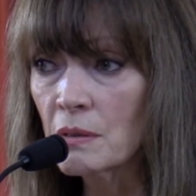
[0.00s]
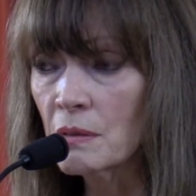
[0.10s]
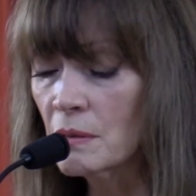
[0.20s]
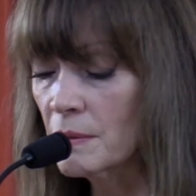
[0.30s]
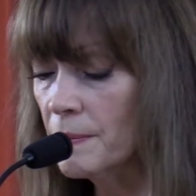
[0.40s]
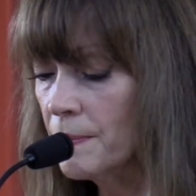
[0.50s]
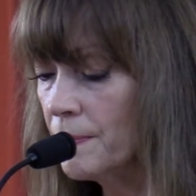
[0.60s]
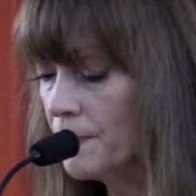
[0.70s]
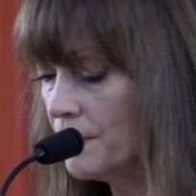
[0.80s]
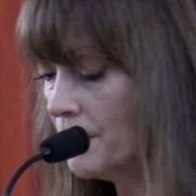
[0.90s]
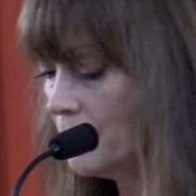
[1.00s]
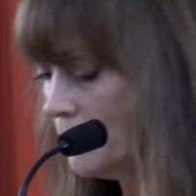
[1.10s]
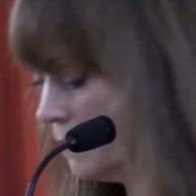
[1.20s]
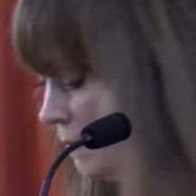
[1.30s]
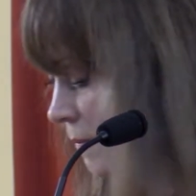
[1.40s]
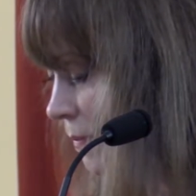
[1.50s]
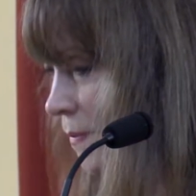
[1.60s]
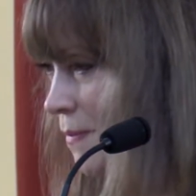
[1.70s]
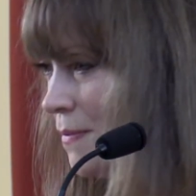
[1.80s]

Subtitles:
No one is speaking in this clip.